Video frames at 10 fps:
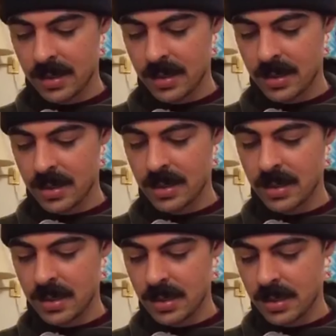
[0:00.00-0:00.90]

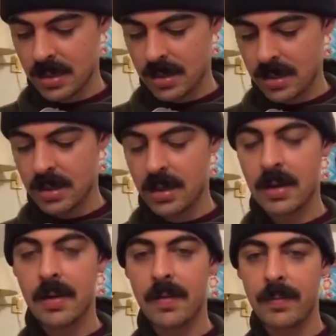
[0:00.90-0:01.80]

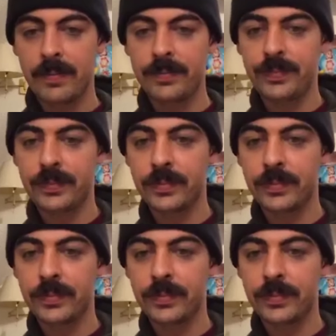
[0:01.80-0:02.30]
Nobody speaks.